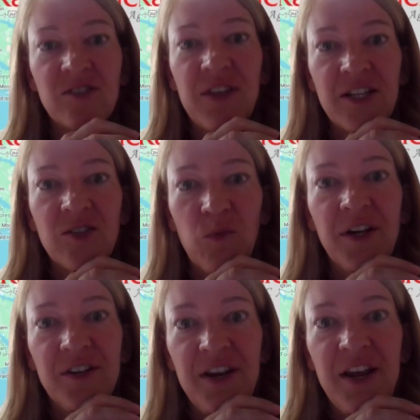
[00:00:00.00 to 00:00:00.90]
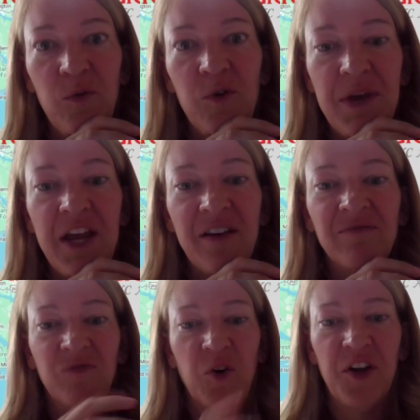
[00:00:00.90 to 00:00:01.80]
That's what it would be
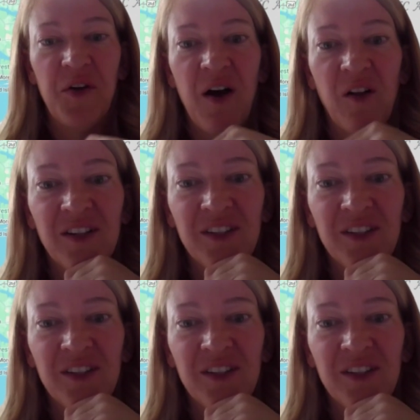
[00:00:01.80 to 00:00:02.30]
for you all.